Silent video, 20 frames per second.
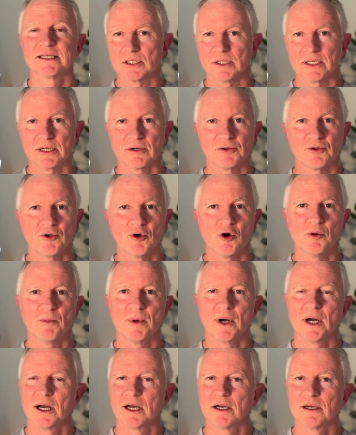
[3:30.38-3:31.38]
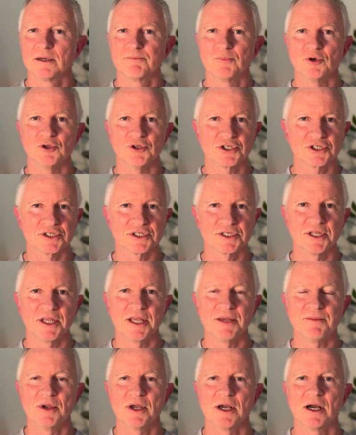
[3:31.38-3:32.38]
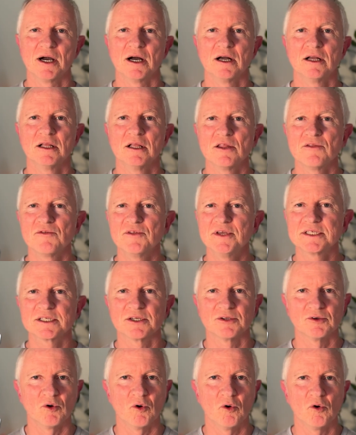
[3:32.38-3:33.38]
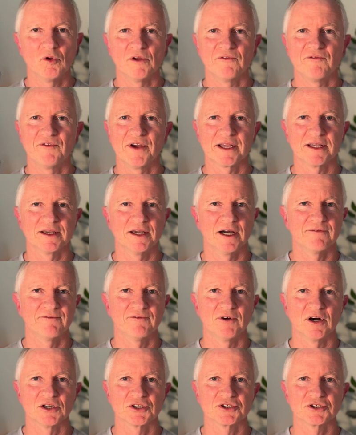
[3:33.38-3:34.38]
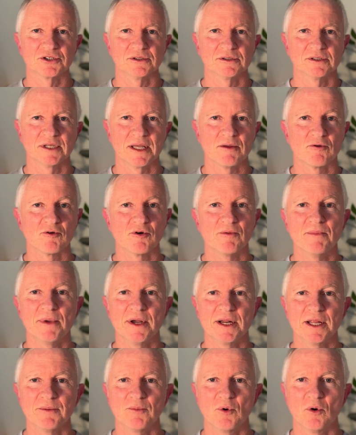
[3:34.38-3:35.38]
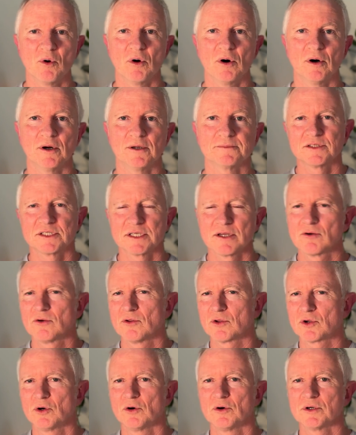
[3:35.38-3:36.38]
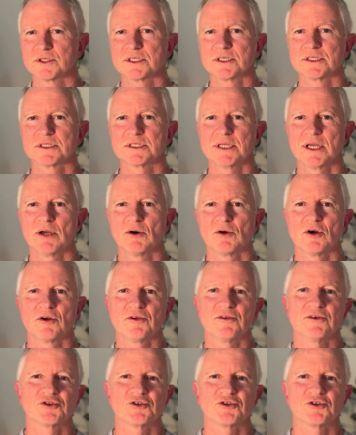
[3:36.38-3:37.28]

scleroderma, pernicious anemia. These can all affect gut function, and there are many more. So they're all causes, now we'll go to the